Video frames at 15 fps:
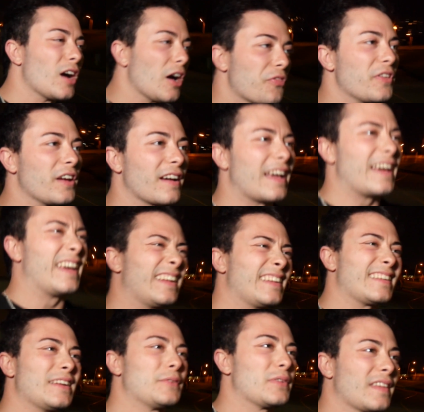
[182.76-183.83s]
got there
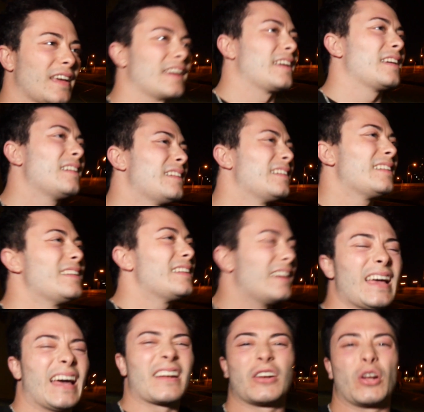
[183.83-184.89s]
and it was like,
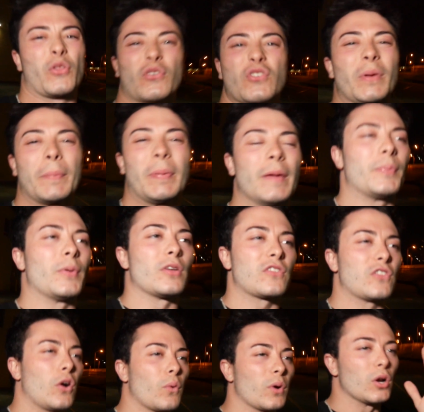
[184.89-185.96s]
I don't know. There's too many people,
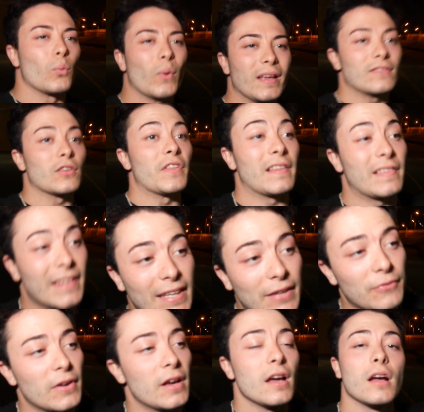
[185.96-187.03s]
so we're gonna wait till they
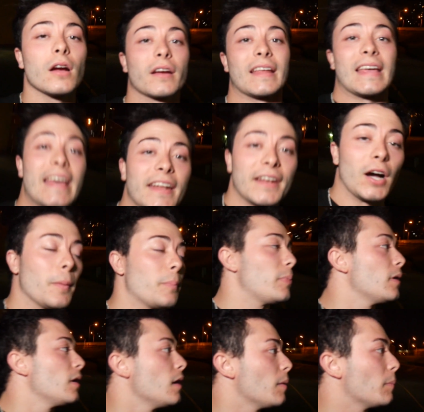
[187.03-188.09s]
leave. We're gonna hit it up.
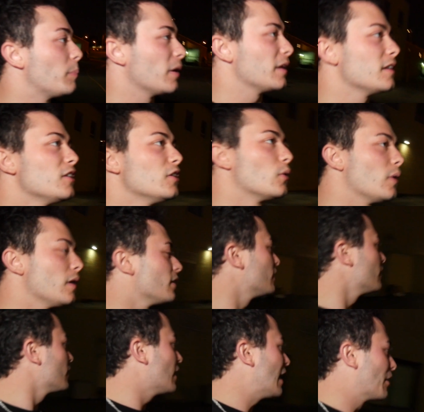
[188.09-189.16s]
But you know what?
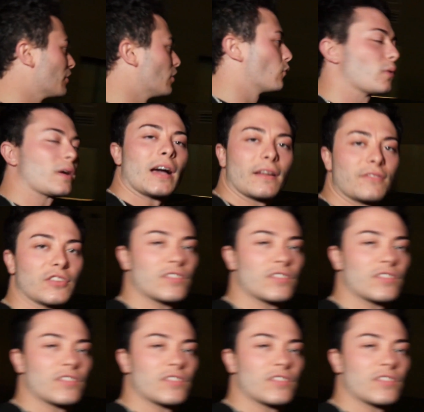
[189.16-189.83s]
I don't know. We're kind of